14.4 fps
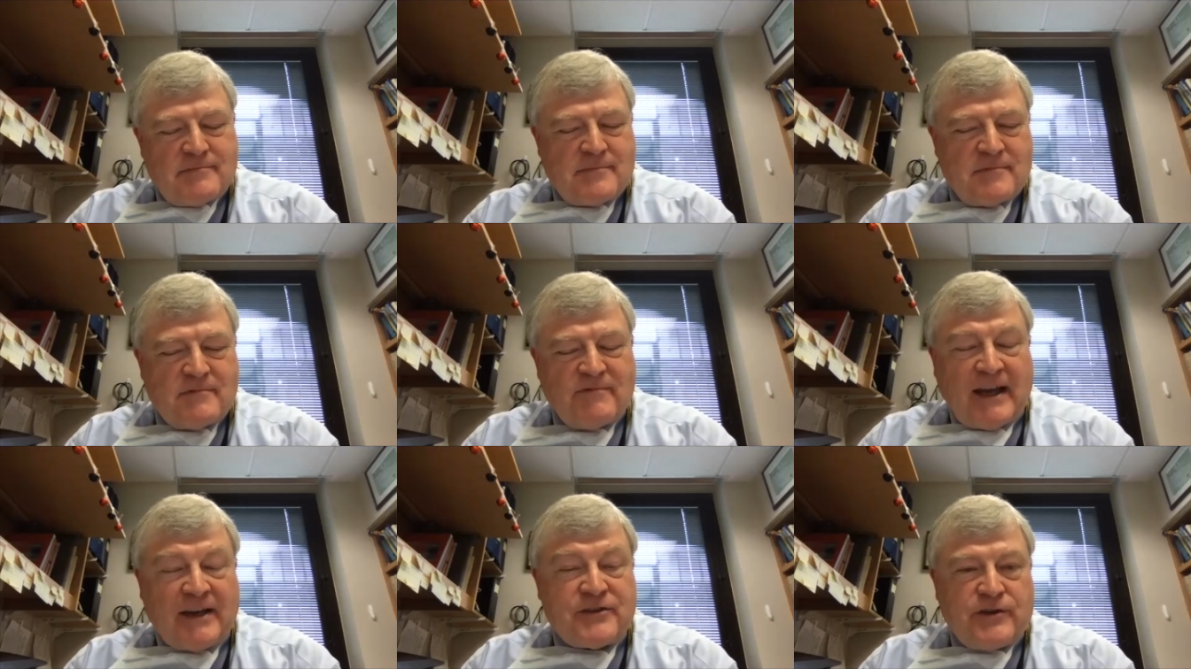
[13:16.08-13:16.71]

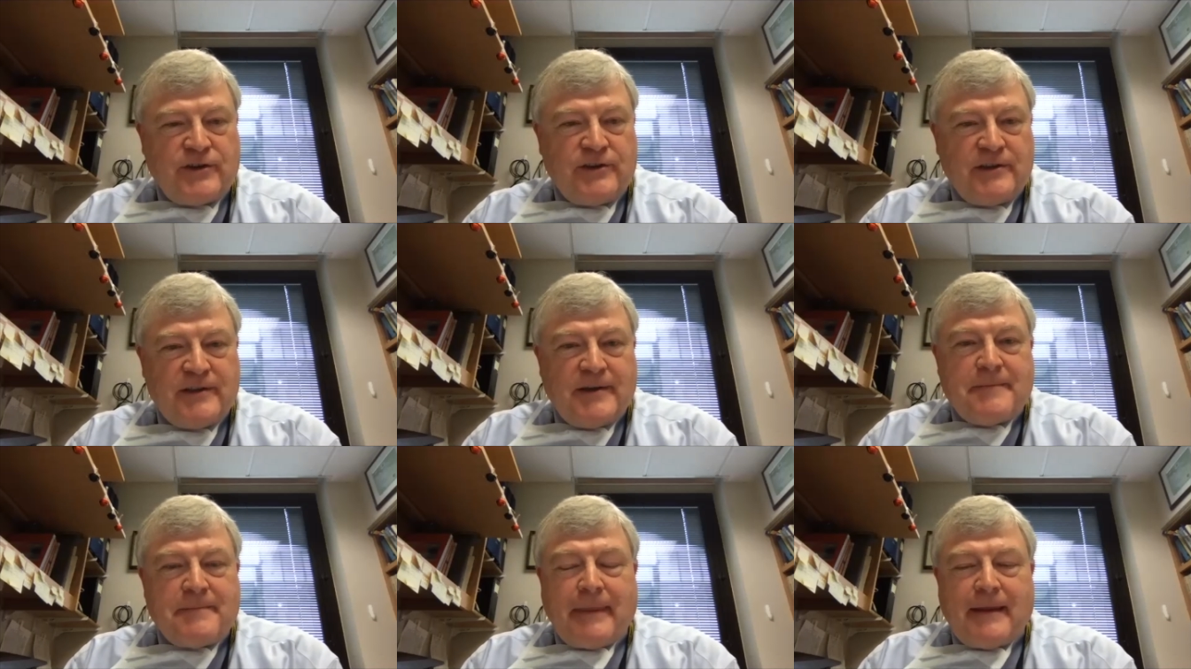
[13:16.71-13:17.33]
vector.
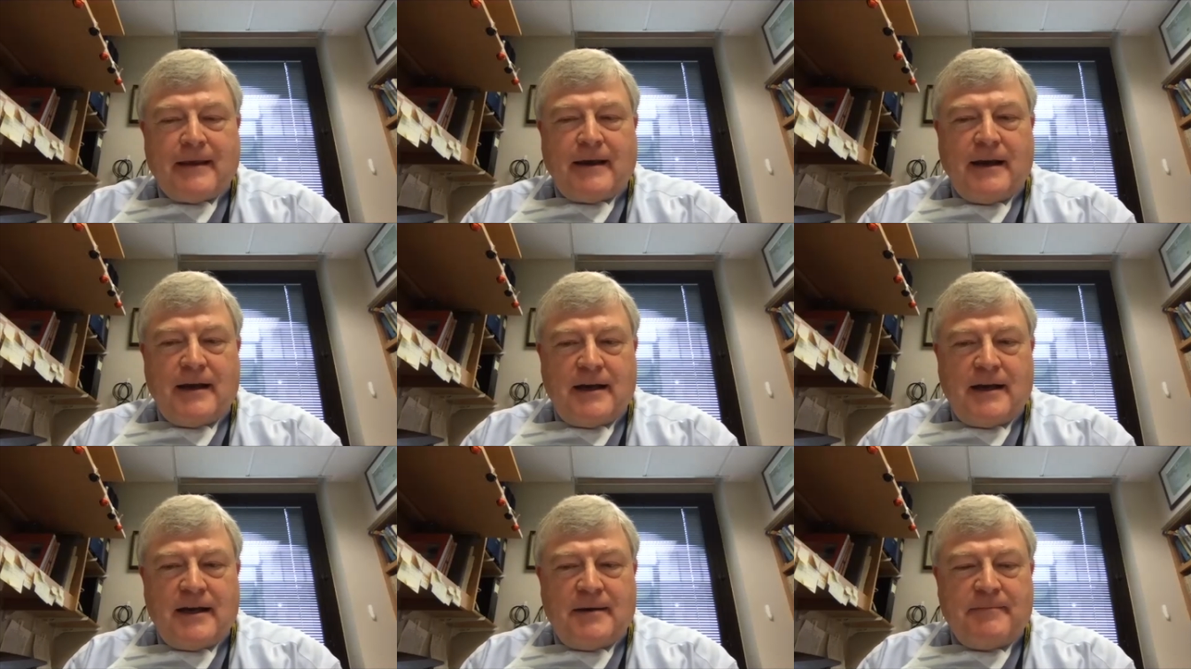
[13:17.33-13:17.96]

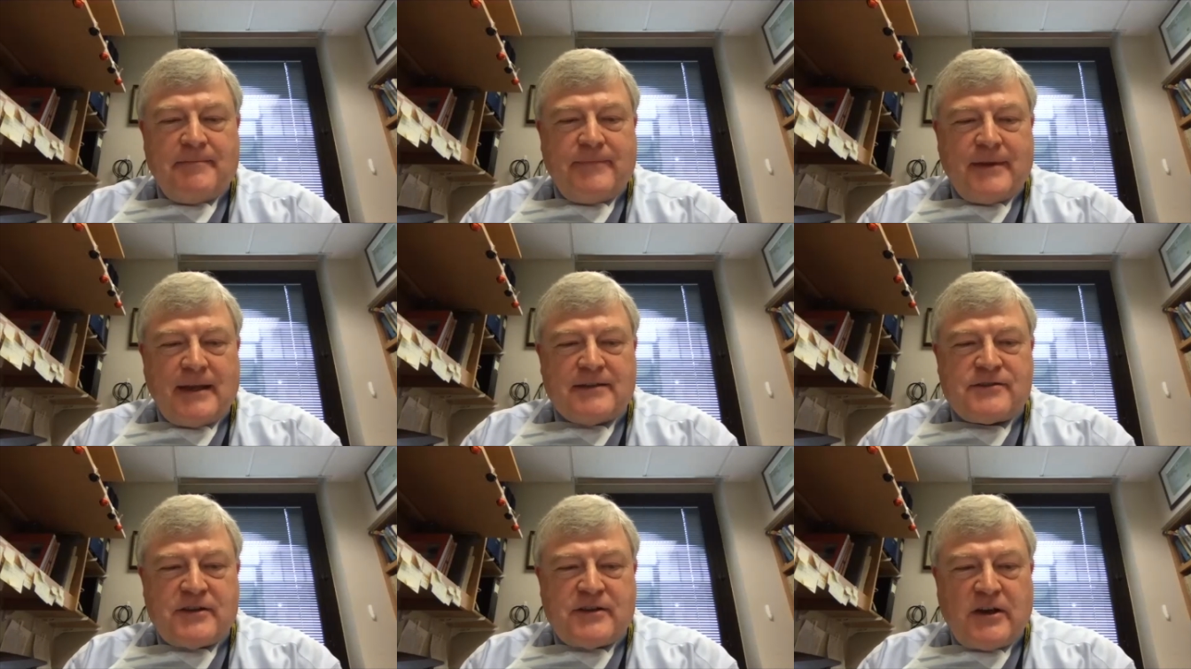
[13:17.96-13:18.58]

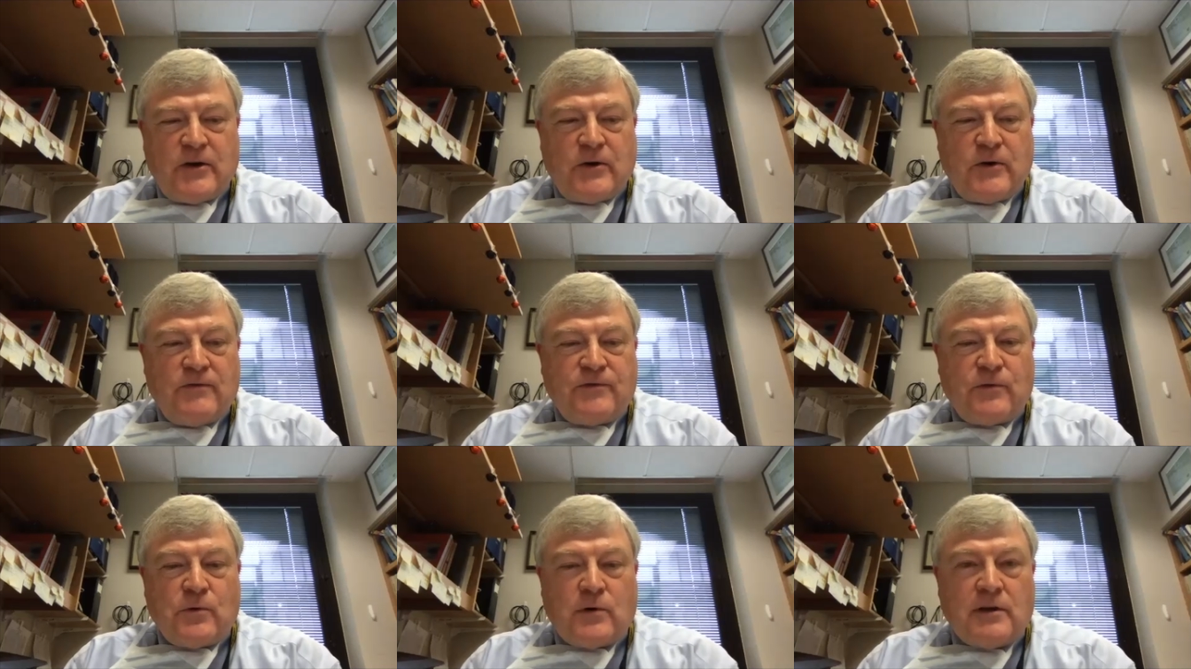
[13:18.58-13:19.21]
And so
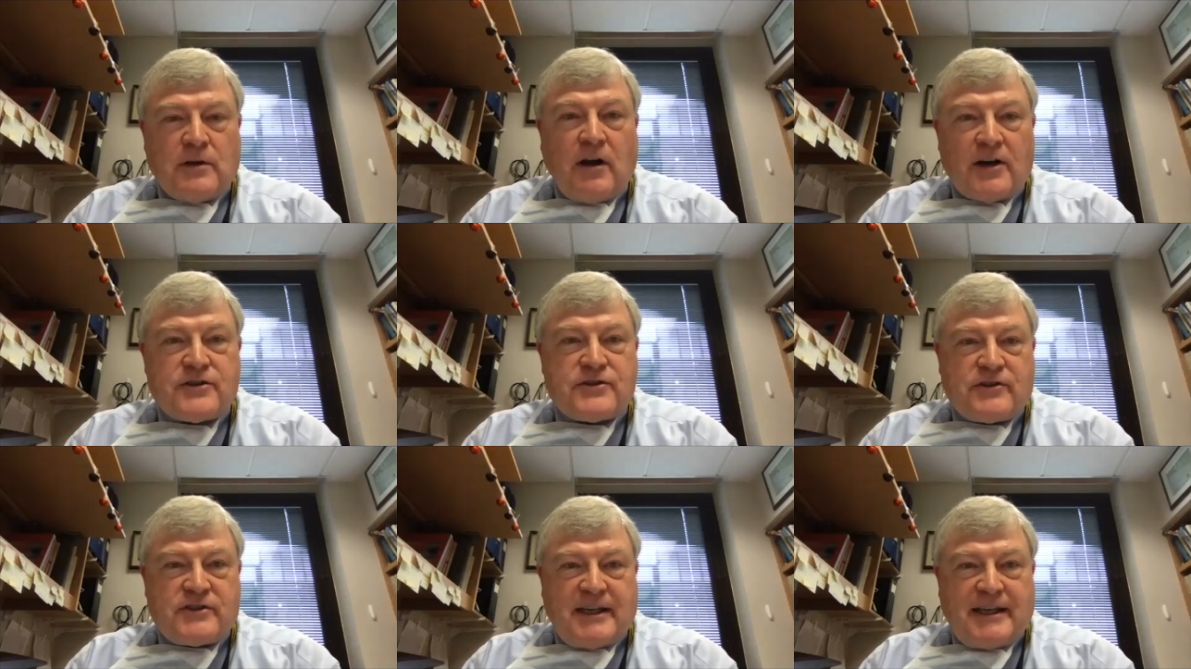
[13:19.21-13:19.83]
for
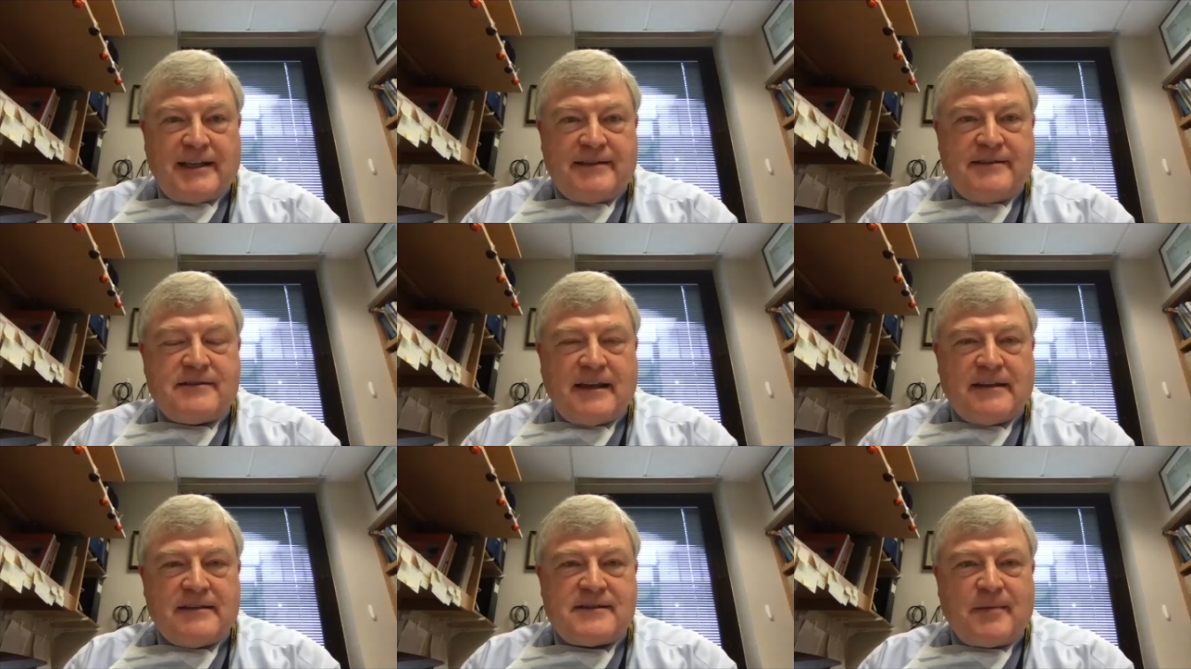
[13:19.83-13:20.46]
larger genes,
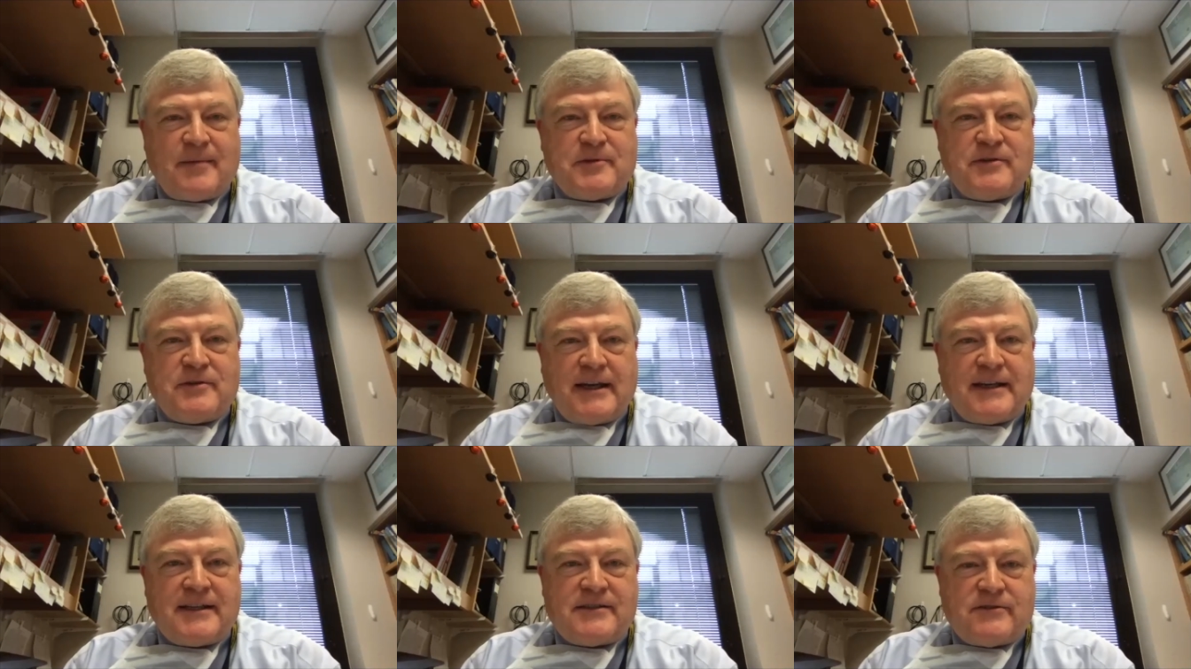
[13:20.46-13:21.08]
and
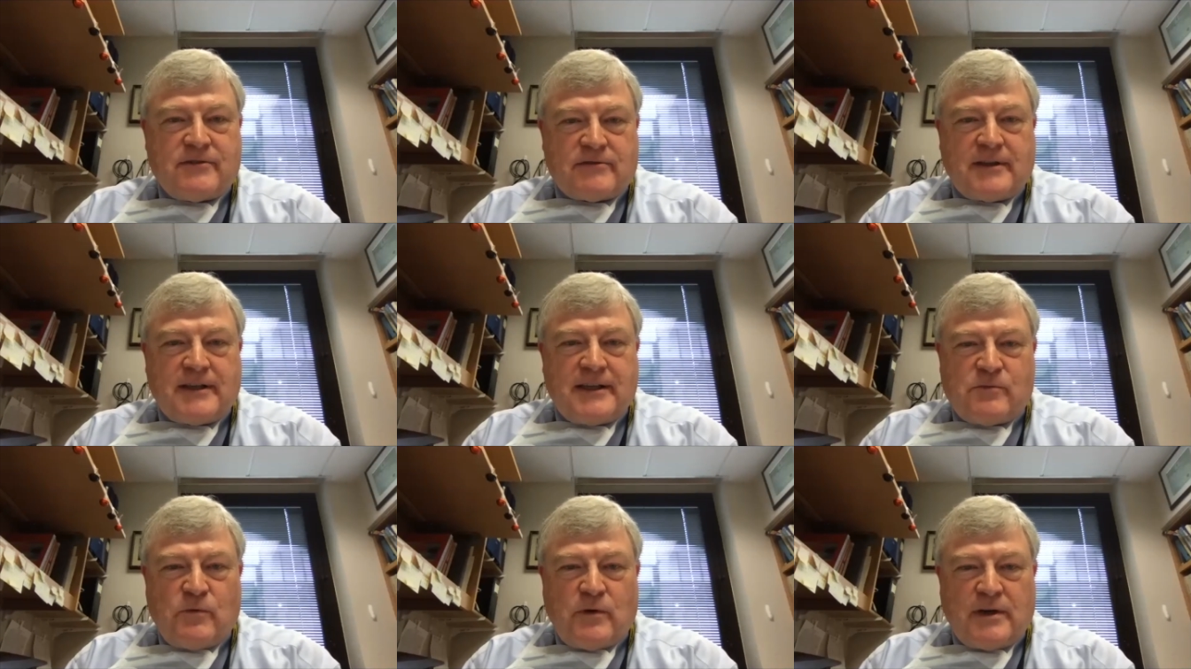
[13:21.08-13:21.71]
CEP290 certainly
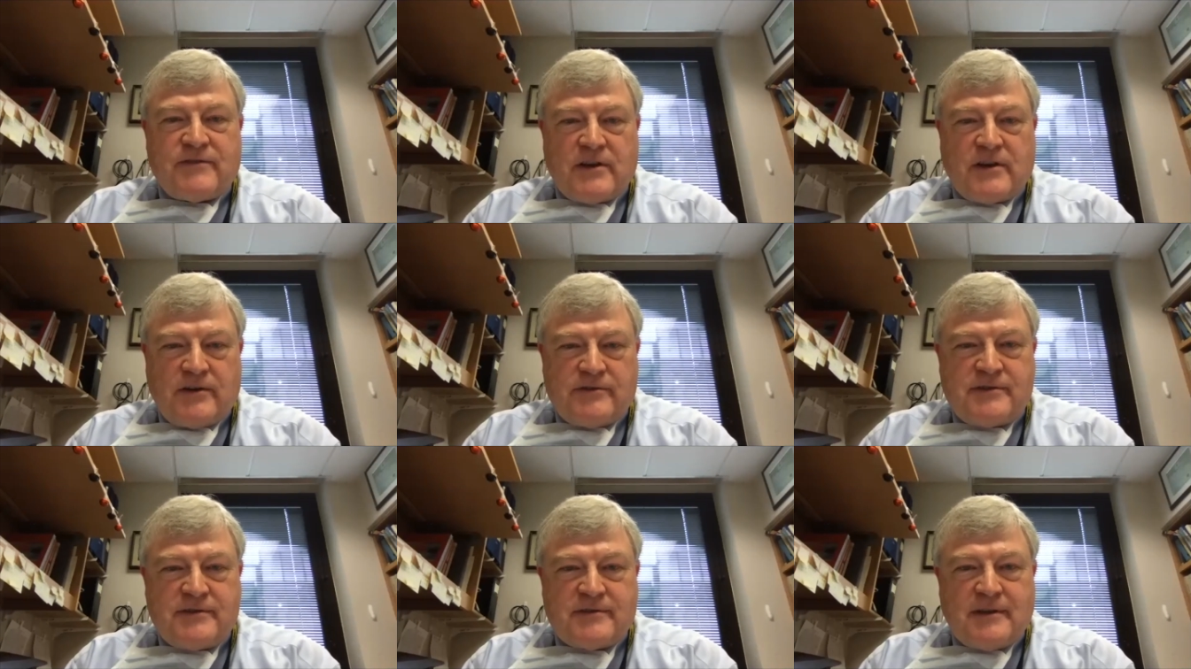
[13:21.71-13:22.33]
is one of
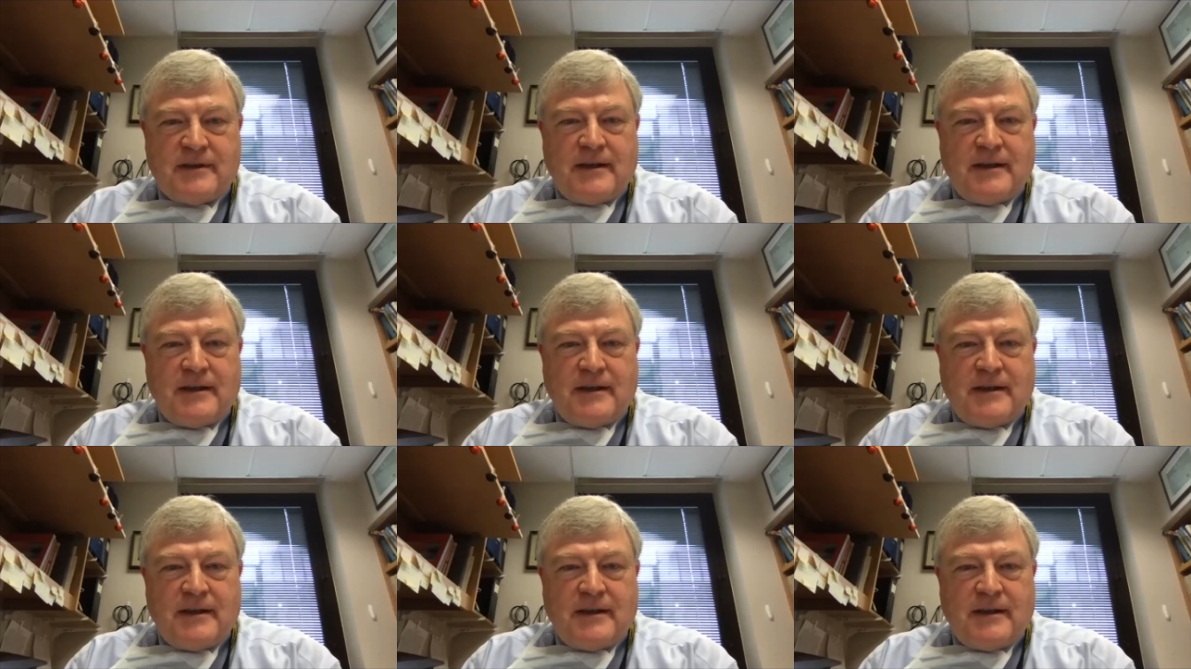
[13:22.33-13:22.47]
those,